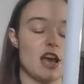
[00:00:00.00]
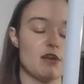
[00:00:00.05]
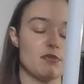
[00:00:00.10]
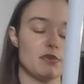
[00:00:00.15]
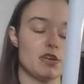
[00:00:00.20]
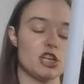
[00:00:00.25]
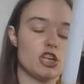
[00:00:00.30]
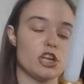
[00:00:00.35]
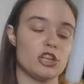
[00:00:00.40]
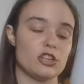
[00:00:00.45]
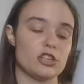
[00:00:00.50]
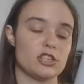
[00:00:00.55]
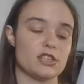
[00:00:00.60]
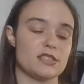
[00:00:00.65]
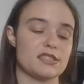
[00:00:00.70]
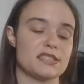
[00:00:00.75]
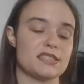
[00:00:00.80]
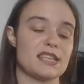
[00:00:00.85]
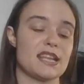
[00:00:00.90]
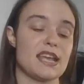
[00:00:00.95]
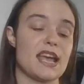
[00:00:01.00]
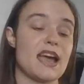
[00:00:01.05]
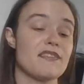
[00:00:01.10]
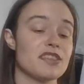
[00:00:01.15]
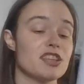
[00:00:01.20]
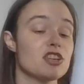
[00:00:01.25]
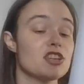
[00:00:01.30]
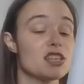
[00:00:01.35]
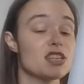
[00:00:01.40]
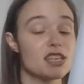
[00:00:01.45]
how many color discs I have
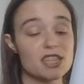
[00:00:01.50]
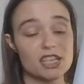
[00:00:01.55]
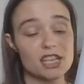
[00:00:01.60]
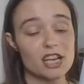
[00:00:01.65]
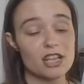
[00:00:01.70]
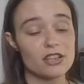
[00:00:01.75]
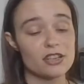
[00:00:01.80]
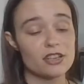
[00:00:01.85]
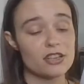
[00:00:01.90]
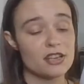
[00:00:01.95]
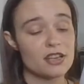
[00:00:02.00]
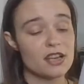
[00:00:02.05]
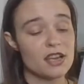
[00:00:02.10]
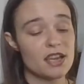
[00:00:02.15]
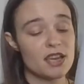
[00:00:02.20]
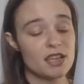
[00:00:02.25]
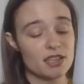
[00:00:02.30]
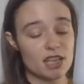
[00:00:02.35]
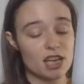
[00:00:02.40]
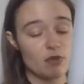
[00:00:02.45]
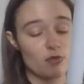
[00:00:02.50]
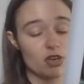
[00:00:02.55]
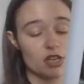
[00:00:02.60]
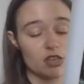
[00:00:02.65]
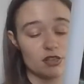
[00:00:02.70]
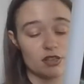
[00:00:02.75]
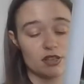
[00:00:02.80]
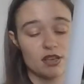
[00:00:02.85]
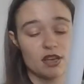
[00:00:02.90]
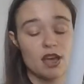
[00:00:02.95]
in there to get the color that I
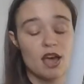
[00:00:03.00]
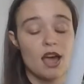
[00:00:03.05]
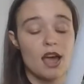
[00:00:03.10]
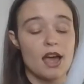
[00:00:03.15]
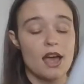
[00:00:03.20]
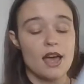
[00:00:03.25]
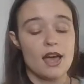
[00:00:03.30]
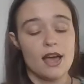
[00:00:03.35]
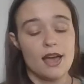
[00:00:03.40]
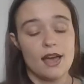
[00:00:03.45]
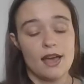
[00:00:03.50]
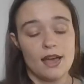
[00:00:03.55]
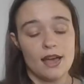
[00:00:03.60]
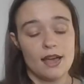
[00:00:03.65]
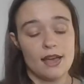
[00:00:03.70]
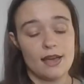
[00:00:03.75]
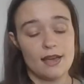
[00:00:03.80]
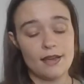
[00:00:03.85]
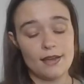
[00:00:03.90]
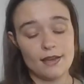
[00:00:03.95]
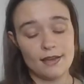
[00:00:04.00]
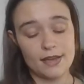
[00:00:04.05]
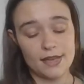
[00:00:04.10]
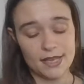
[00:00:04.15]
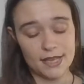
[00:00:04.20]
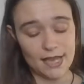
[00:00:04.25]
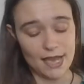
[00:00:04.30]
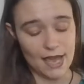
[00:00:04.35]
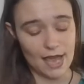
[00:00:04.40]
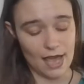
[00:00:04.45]
wanted.
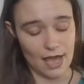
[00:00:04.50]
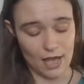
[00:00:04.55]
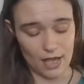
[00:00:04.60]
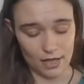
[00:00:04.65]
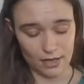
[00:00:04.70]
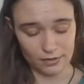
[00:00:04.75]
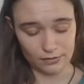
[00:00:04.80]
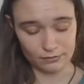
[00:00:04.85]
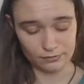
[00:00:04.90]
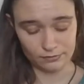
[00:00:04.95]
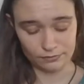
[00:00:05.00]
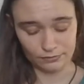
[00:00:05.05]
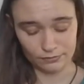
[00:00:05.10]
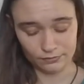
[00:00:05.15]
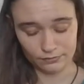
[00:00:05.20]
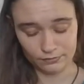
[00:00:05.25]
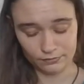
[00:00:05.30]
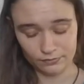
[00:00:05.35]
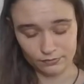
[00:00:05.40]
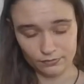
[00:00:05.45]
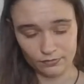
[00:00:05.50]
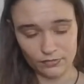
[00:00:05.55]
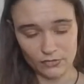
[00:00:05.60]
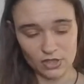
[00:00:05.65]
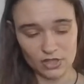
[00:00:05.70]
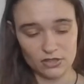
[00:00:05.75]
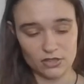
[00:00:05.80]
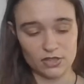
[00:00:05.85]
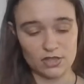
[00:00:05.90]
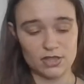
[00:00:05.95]
Yeah.
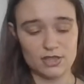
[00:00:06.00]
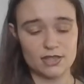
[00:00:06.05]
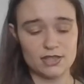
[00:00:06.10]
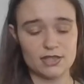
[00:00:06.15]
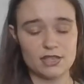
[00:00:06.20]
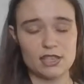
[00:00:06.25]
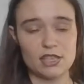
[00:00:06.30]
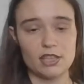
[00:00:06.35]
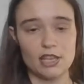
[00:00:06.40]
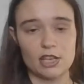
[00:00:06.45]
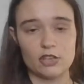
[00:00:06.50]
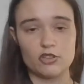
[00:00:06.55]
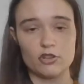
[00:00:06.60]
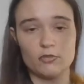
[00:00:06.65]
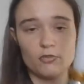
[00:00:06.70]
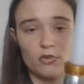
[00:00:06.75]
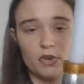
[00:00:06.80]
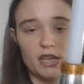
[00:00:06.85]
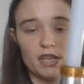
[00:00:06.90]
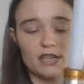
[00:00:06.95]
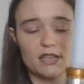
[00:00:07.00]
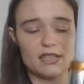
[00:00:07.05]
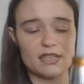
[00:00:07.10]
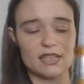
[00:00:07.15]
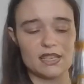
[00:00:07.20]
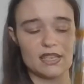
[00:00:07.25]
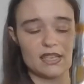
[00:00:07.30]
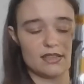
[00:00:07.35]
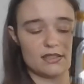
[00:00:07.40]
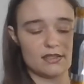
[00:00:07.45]
So this is the Electrum Wind.
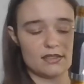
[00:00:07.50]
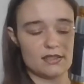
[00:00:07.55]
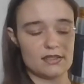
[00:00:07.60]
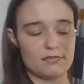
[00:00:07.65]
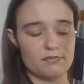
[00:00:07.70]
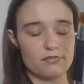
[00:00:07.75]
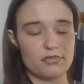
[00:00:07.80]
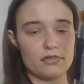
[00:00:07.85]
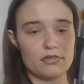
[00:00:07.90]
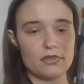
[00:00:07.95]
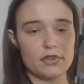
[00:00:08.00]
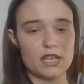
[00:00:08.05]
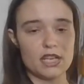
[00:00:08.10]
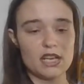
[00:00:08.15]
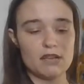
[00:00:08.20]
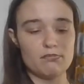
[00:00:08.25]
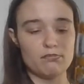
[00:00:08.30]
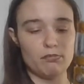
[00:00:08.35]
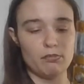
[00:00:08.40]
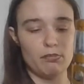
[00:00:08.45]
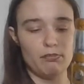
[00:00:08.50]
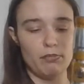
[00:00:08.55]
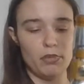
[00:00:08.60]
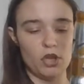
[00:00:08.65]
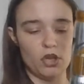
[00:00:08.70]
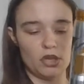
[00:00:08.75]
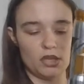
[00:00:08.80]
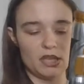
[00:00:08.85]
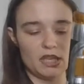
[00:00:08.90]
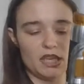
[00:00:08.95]
It's pretty
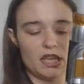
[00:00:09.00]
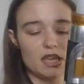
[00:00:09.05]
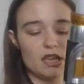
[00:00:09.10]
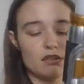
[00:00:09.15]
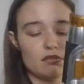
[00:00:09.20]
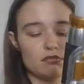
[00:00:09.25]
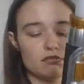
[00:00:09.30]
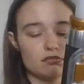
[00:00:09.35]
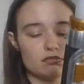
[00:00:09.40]
bulky.